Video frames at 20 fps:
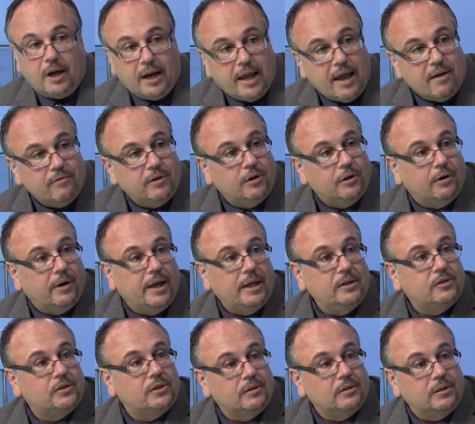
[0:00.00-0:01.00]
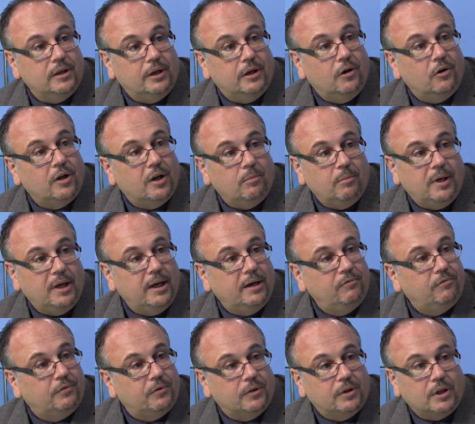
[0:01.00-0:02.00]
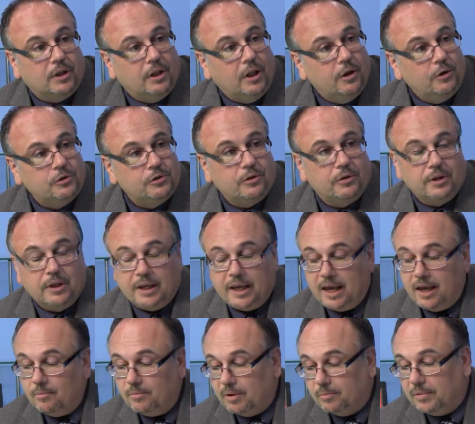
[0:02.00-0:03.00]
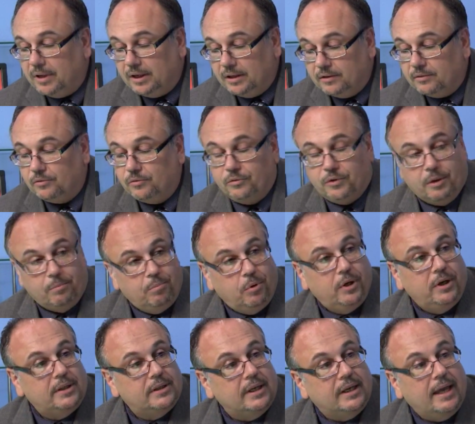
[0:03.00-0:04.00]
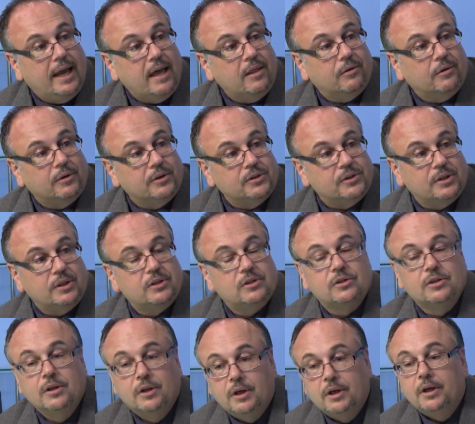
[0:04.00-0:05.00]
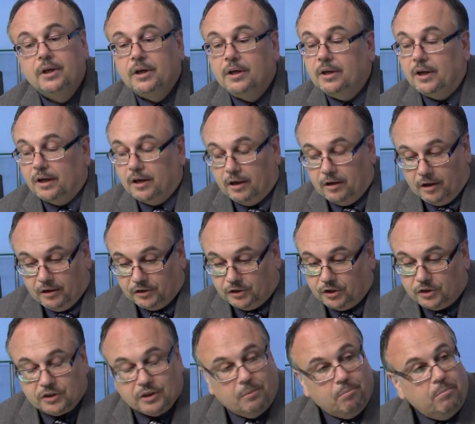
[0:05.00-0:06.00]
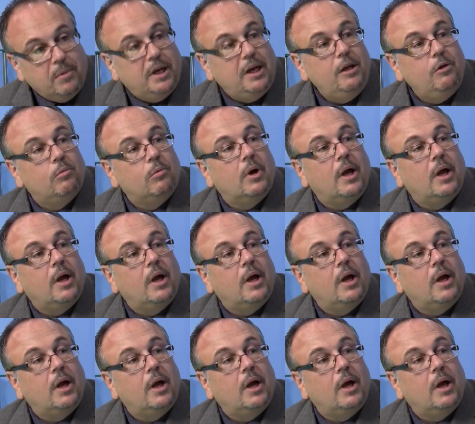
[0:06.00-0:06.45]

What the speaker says: not having their ace, you know, come in and for the closer of the game. I mean, they put it together. Is this just a mini